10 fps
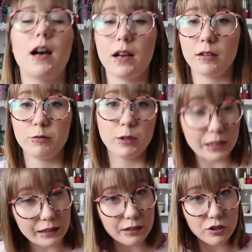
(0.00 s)
Uh,
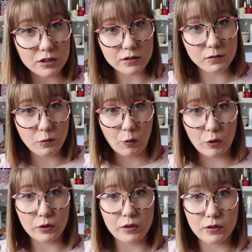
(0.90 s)
feeding dishes
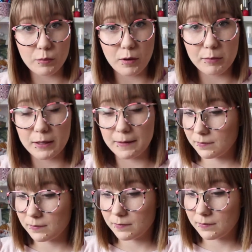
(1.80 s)
for the new puppy.
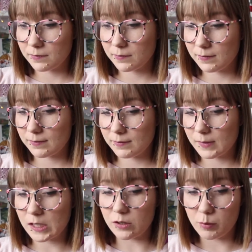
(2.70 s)
Mm,
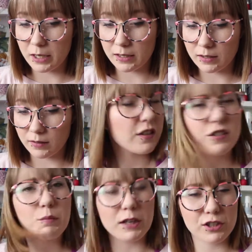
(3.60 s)
a new bed.
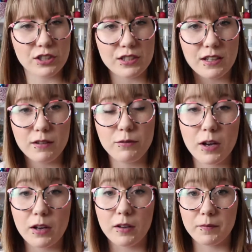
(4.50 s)
There's a bunch of stuff.
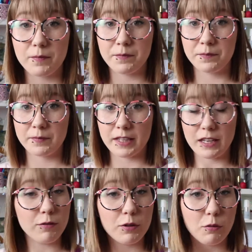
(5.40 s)
Um,
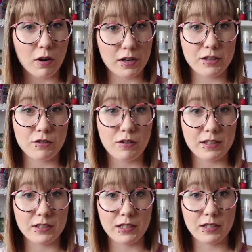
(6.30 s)
if you are
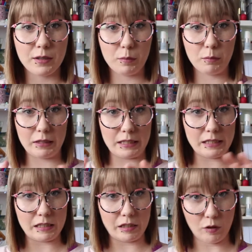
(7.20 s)
interested,
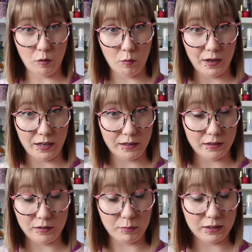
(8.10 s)
please in no way,
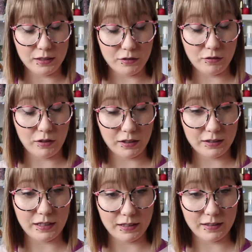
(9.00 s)
please do
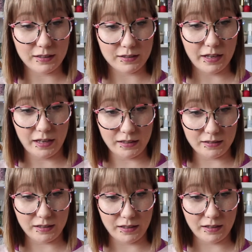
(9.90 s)
not take this
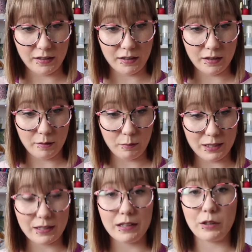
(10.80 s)
as uh,
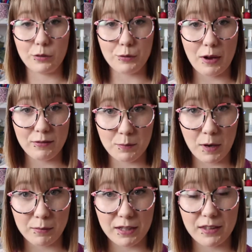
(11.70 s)
me telling you you have to
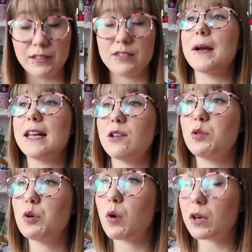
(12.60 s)
buy me things. But
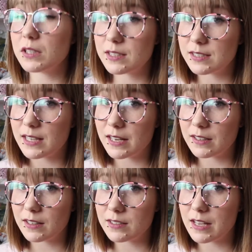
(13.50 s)
if you want to
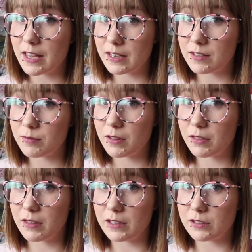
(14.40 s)
send us any of the
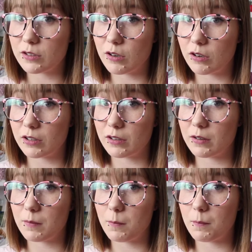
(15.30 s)
things
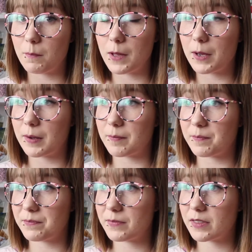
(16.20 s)
on
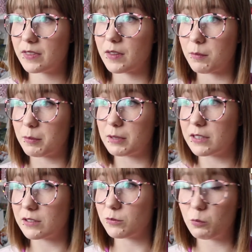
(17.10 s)
um, the
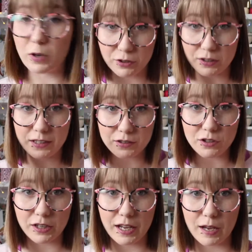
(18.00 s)
puppy's wish
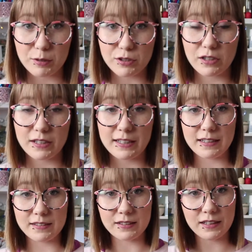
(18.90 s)
list on Amazon,
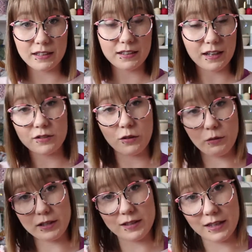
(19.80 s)
it is linked as
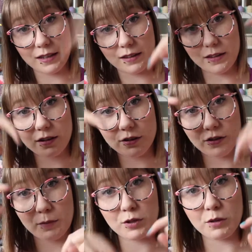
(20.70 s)
always in the
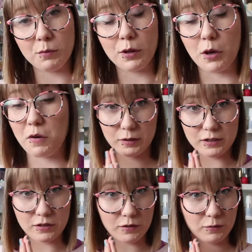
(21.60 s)
description below.
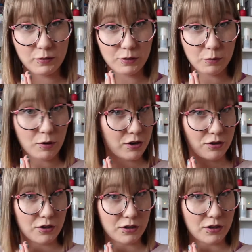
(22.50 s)
Please don't feel
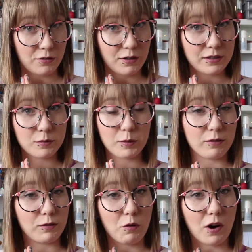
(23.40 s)
pressured to do this, but
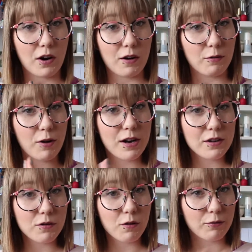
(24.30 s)
if you are a
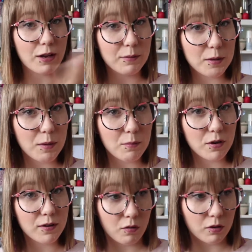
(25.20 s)
friend or family
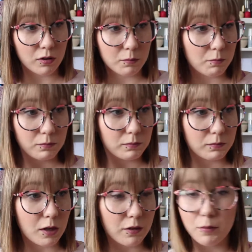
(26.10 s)
member or
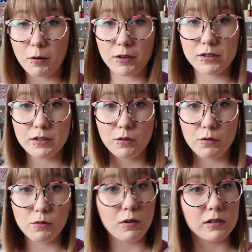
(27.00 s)
other person
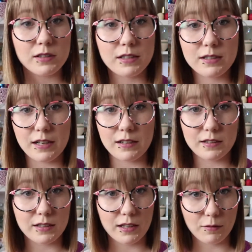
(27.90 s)
who wants to send
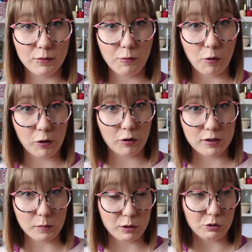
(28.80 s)
us a gift for
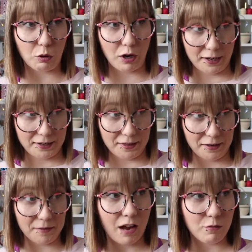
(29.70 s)
Christmas or
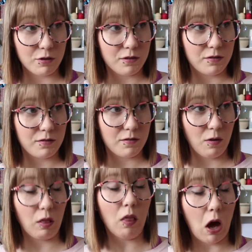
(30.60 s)
anything, I would
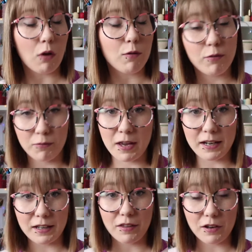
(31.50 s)
love
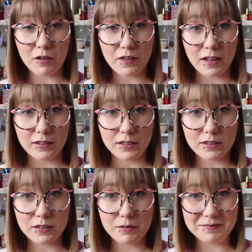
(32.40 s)
anything on that
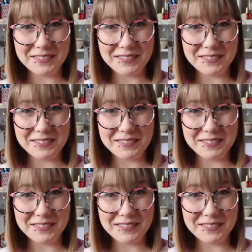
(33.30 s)
list.